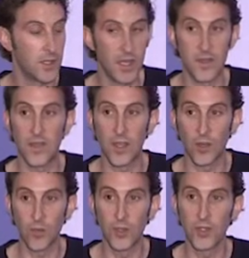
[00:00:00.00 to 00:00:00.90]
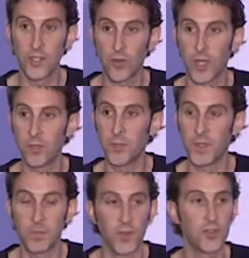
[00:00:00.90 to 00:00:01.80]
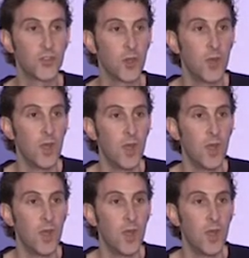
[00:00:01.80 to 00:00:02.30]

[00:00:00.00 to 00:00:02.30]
And they are really incredible people. So